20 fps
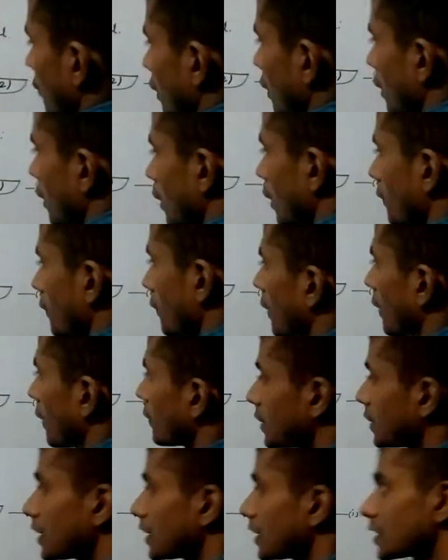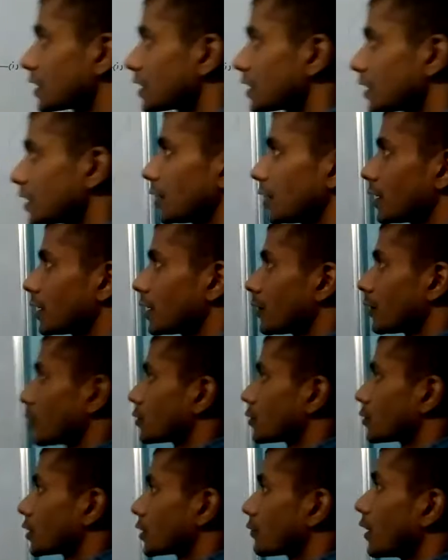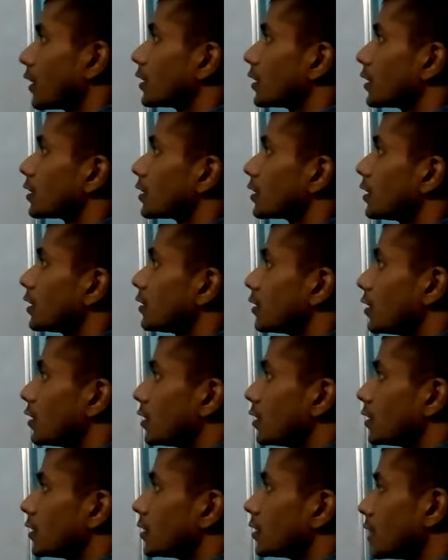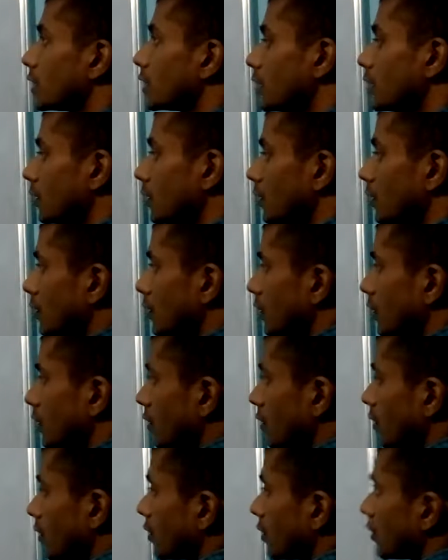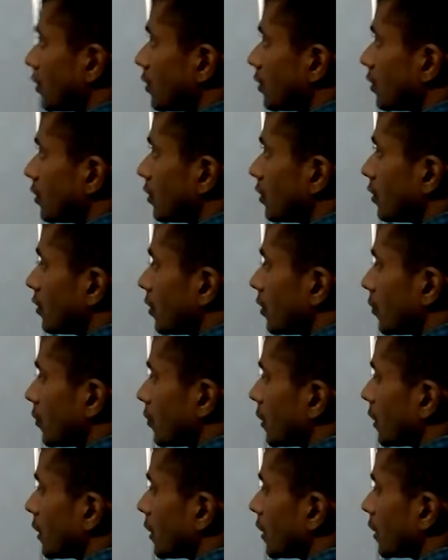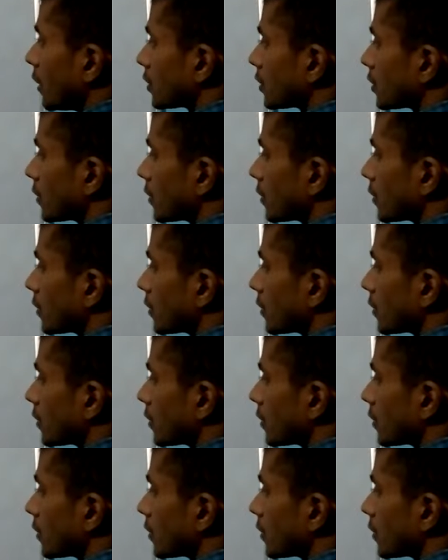If everything is different, then you will see. Fine. Then 3 plus